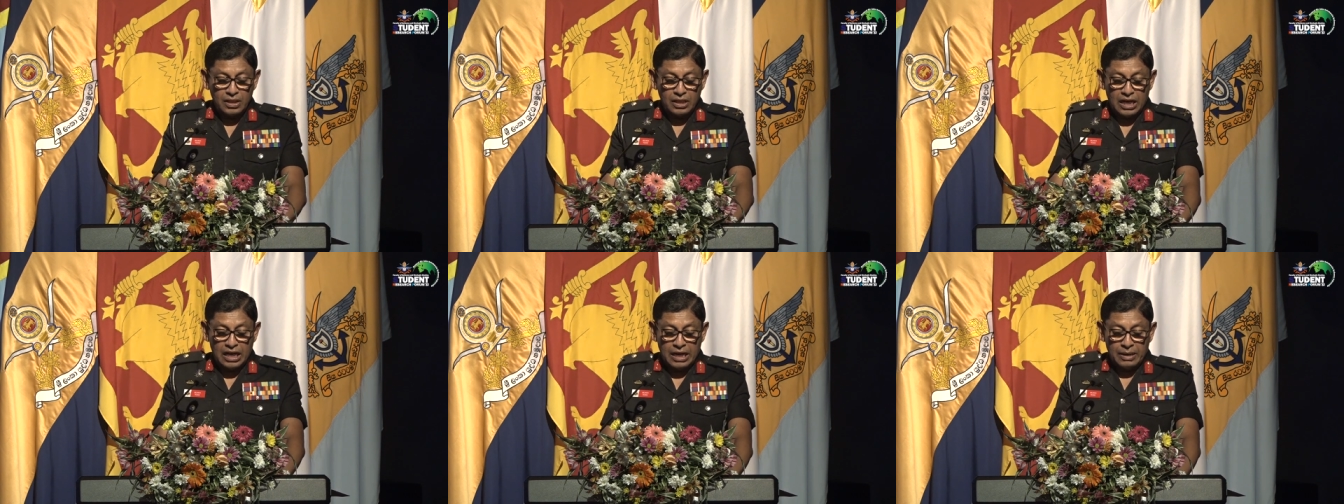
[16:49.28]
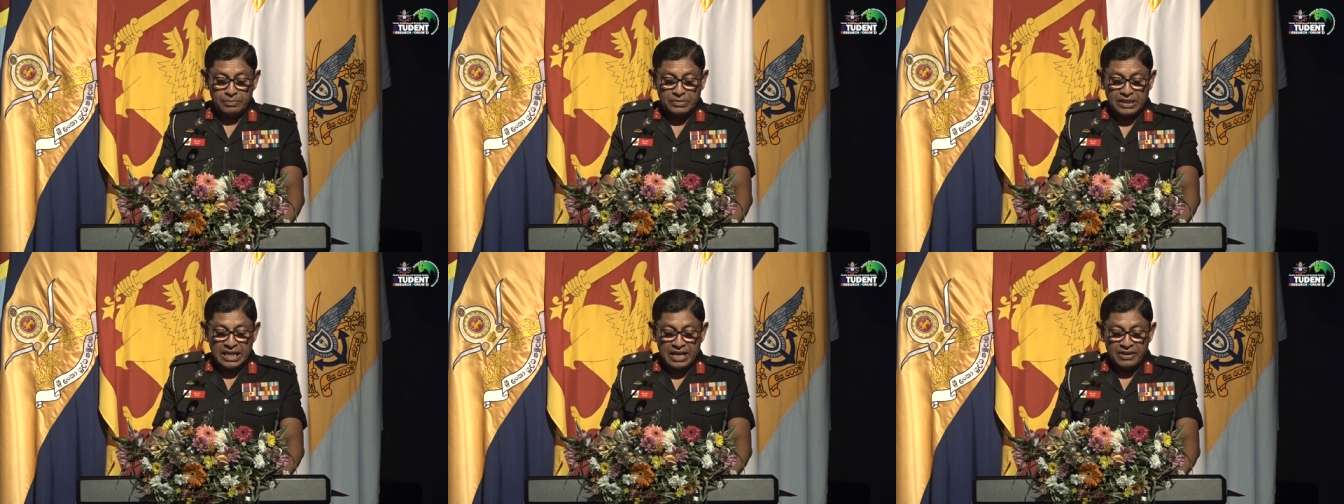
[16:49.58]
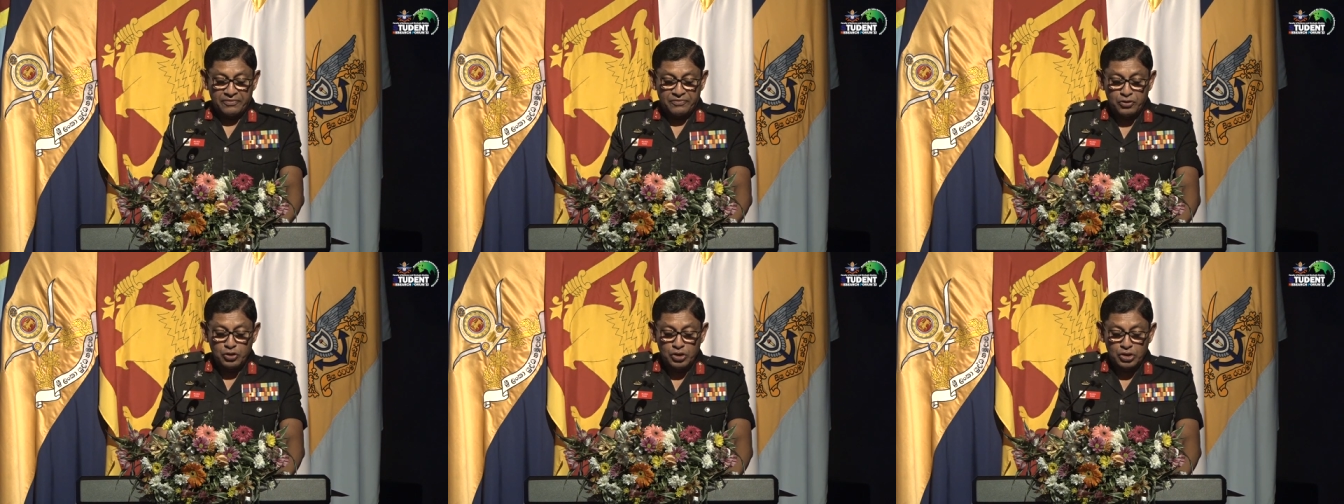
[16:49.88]
I am
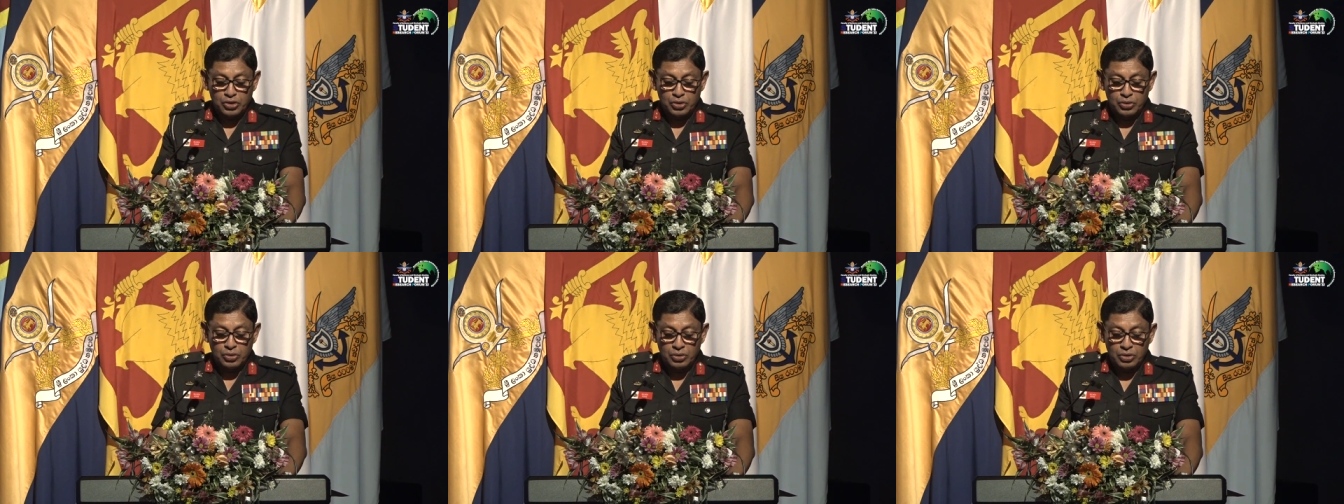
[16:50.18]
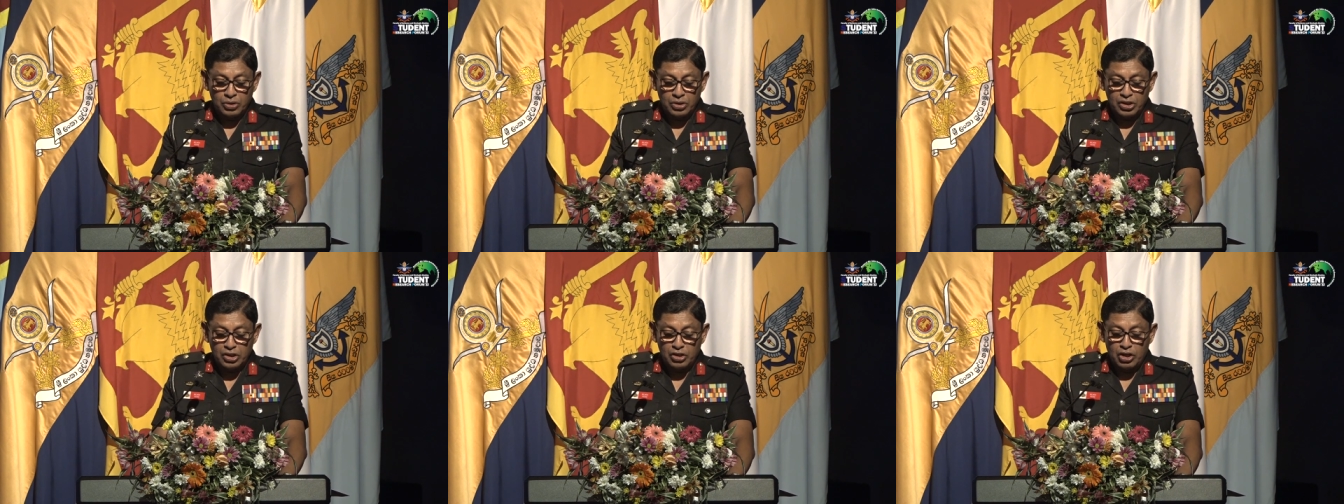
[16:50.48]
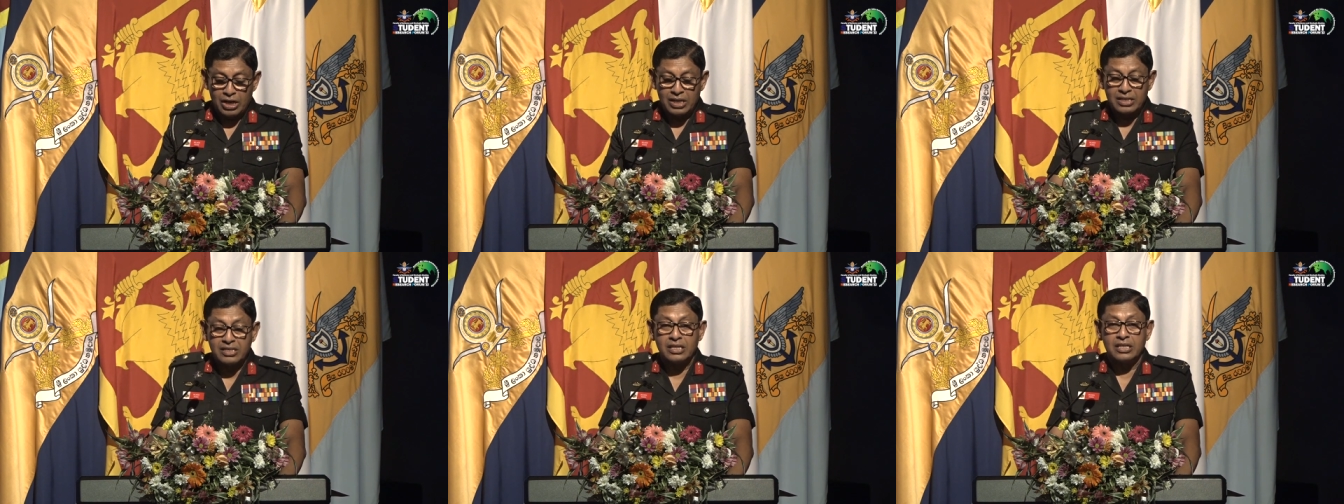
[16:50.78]
thankful to Your
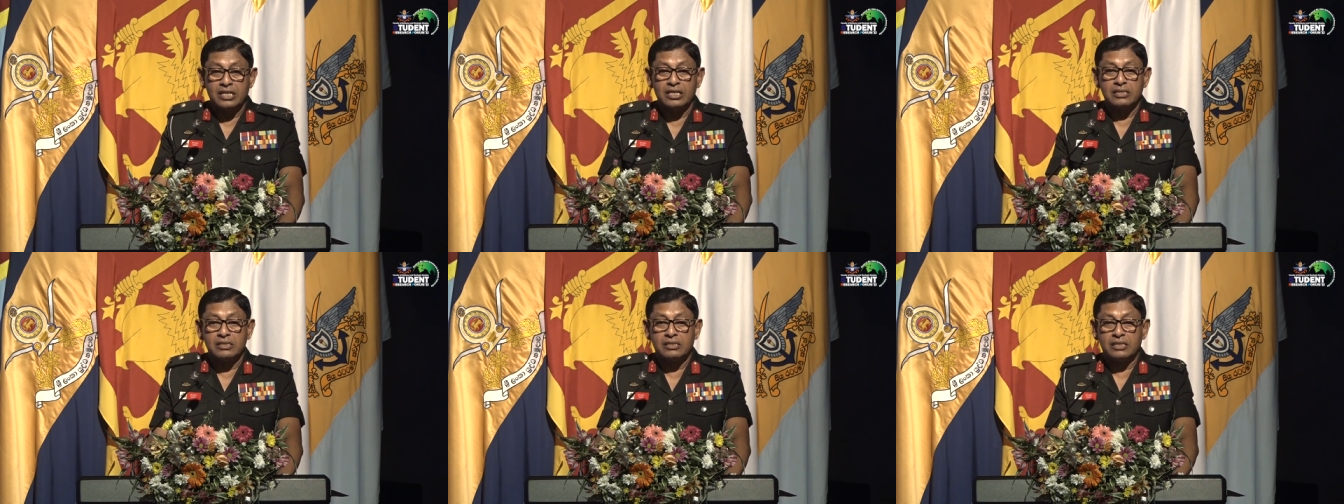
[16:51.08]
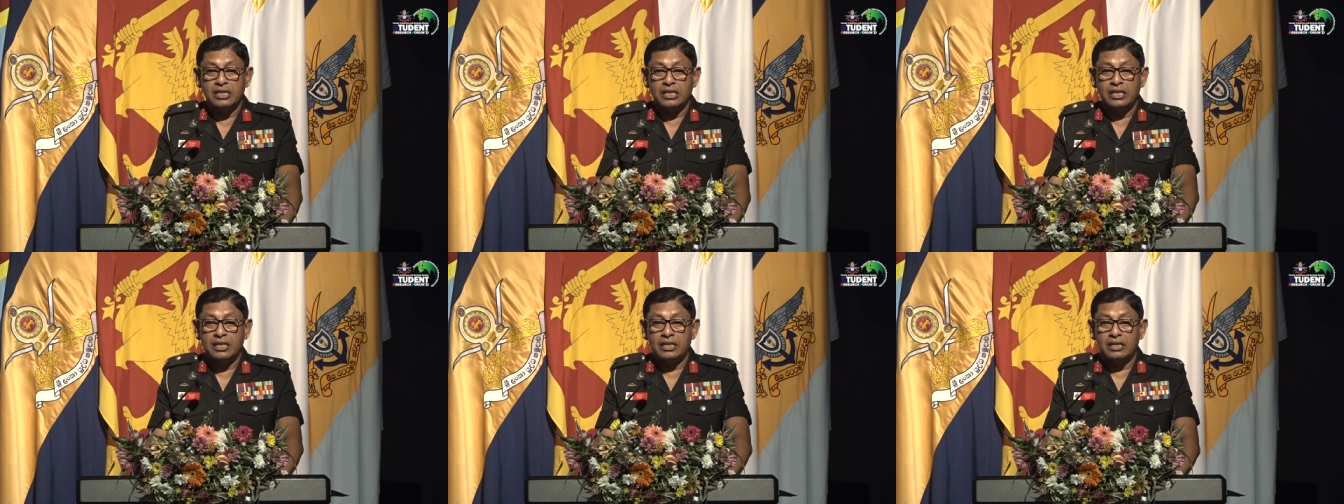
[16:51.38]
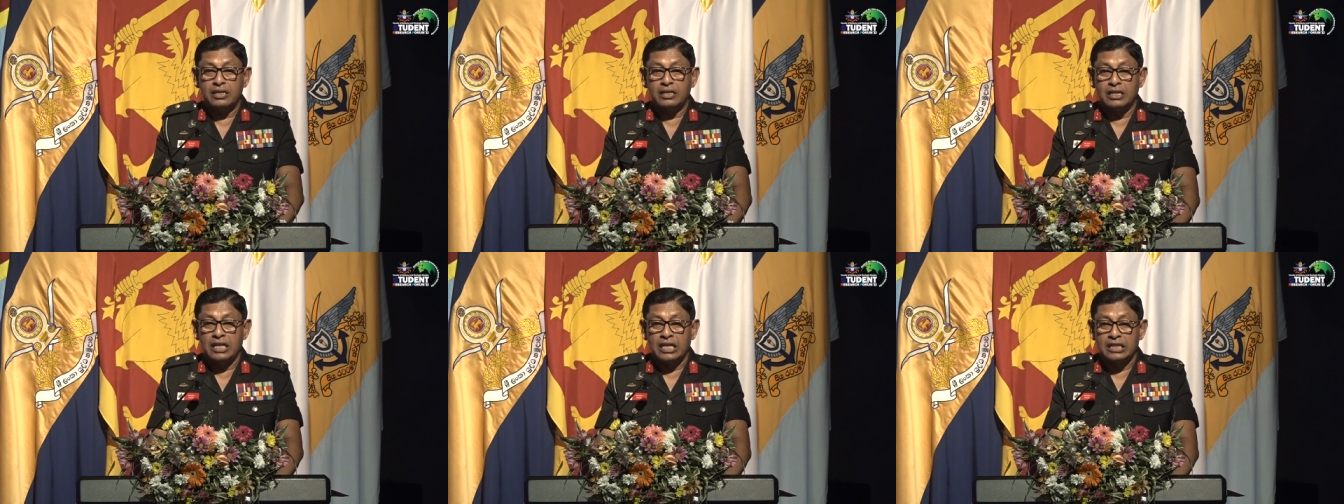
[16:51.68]

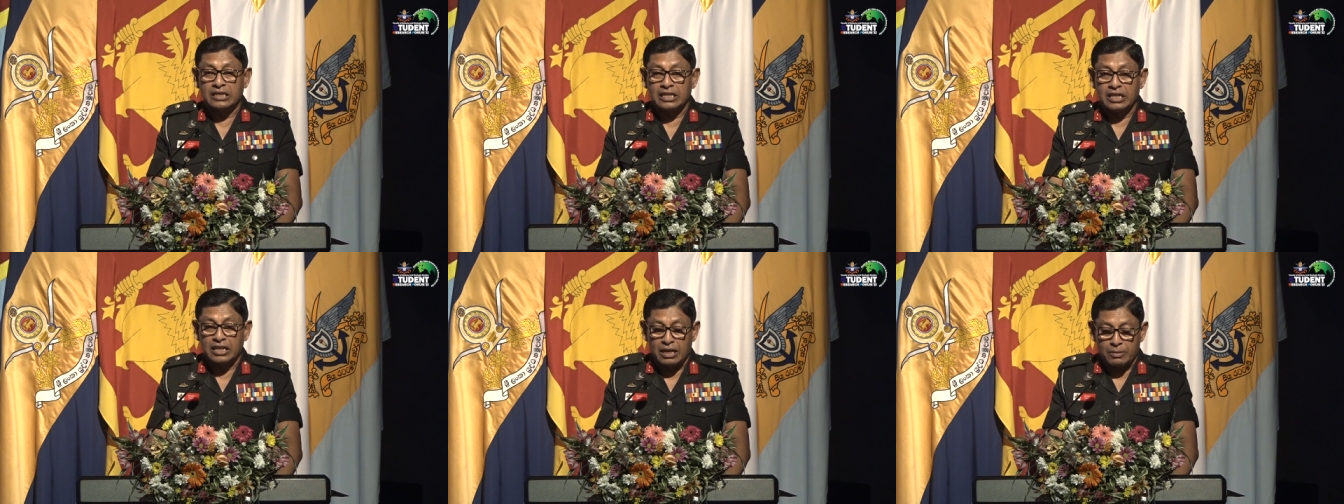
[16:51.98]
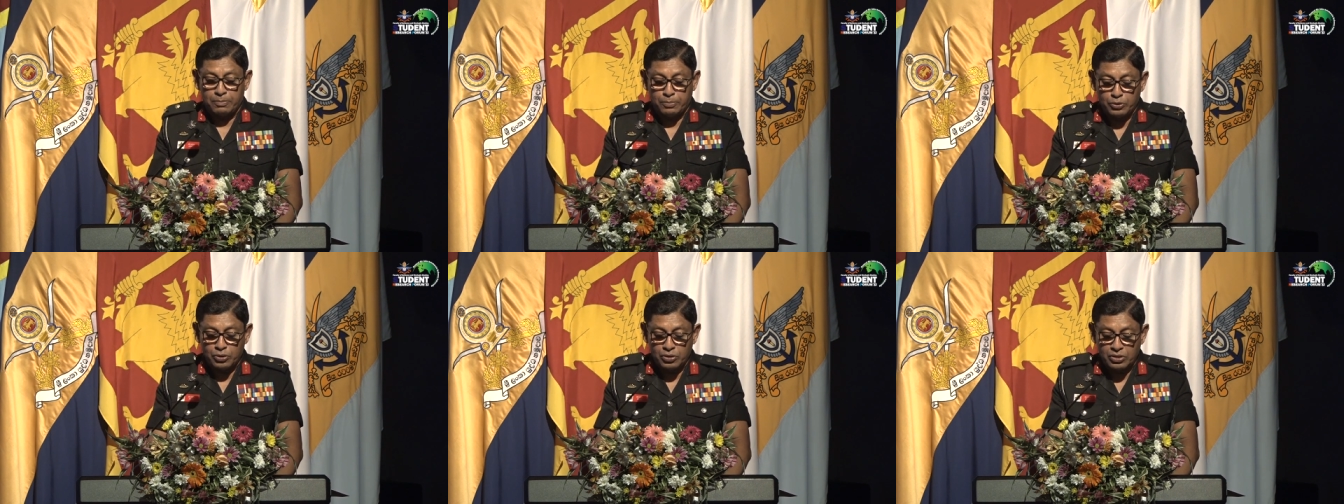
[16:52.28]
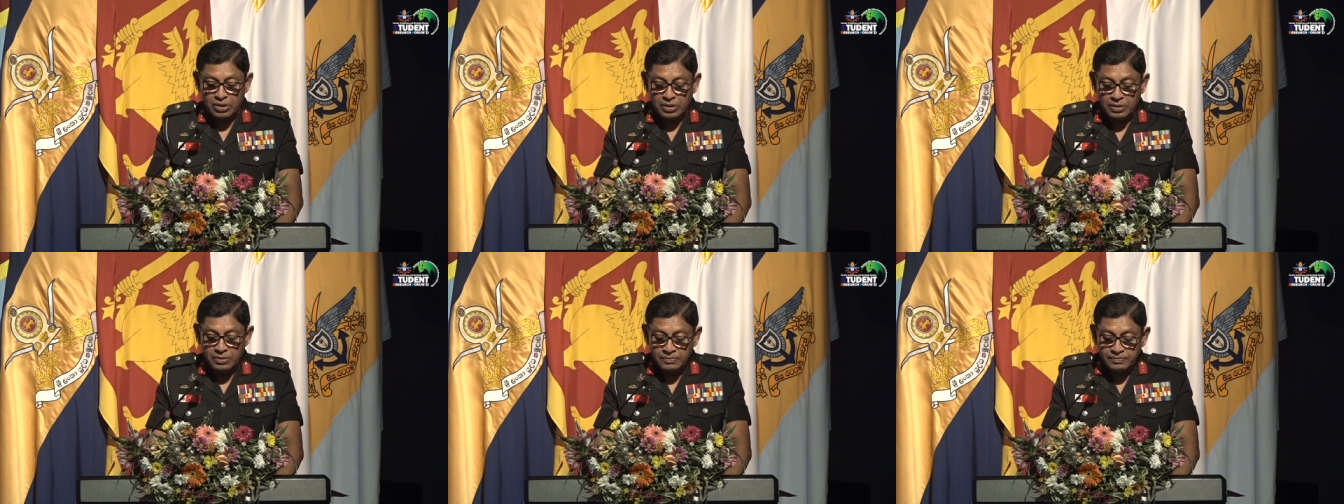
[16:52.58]
Excellency Lalita
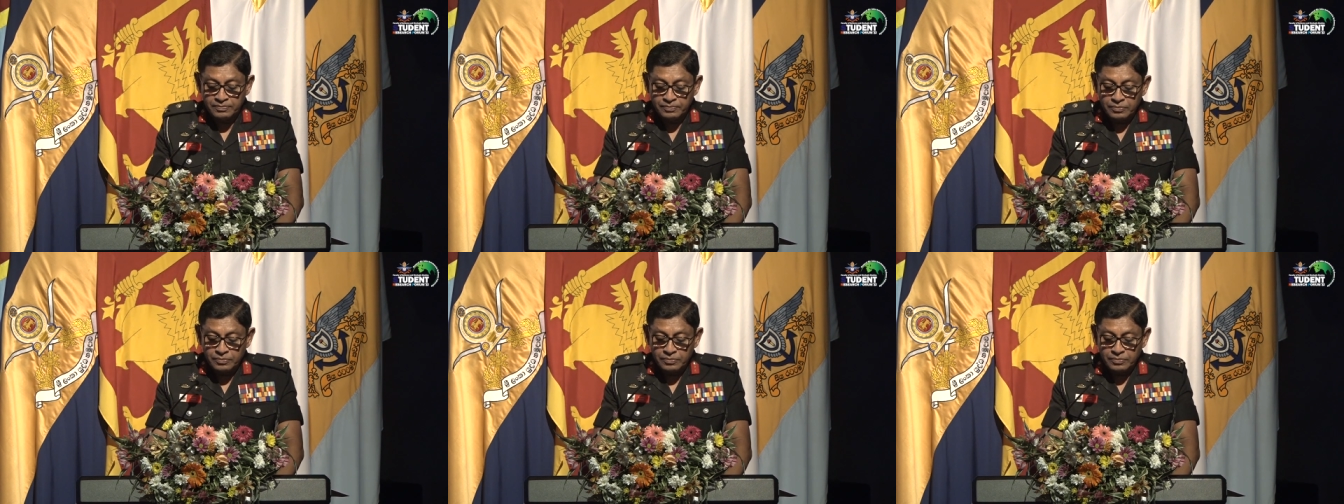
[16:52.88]
Kapoor,